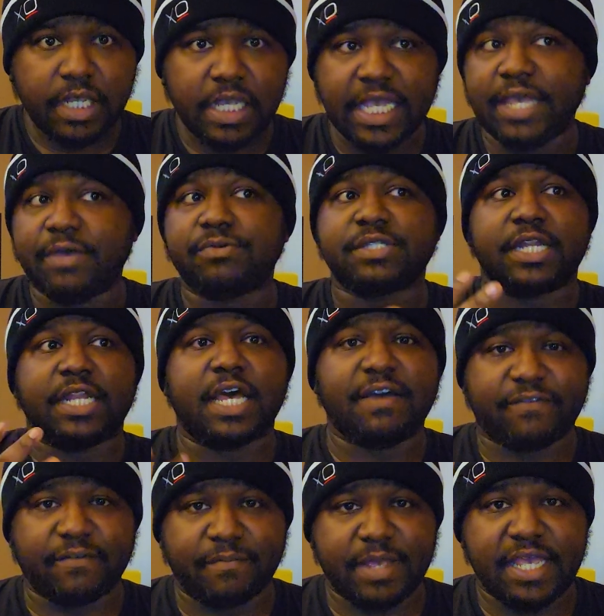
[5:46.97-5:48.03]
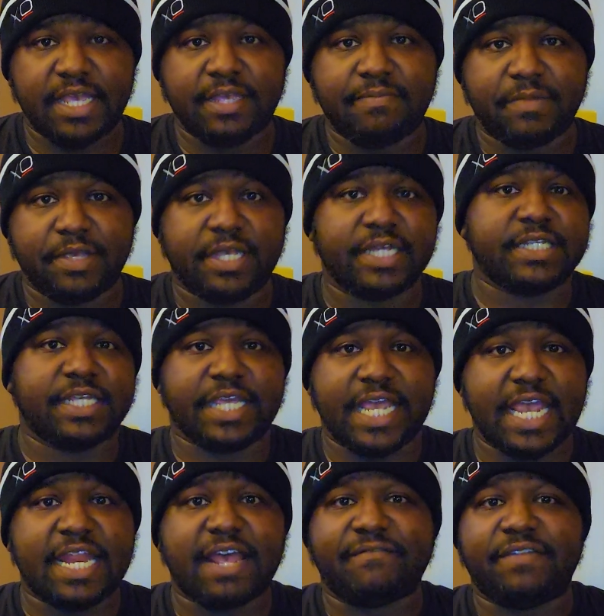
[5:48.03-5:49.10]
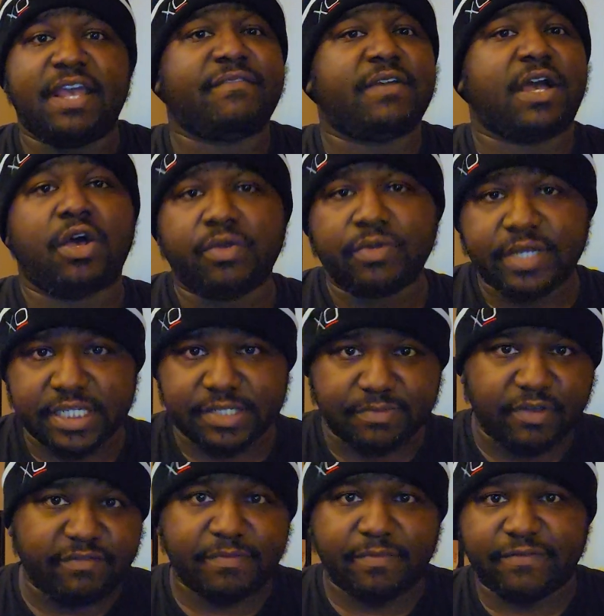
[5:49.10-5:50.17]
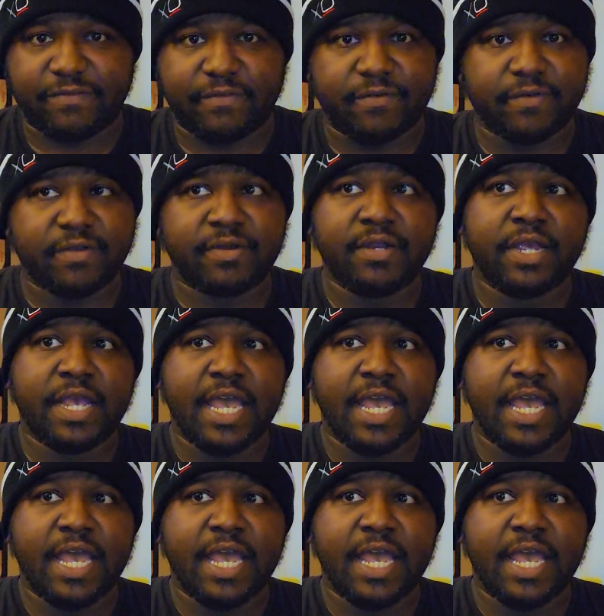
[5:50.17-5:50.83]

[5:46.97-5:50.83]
it was enough for me because, again, I've never owned this movie before.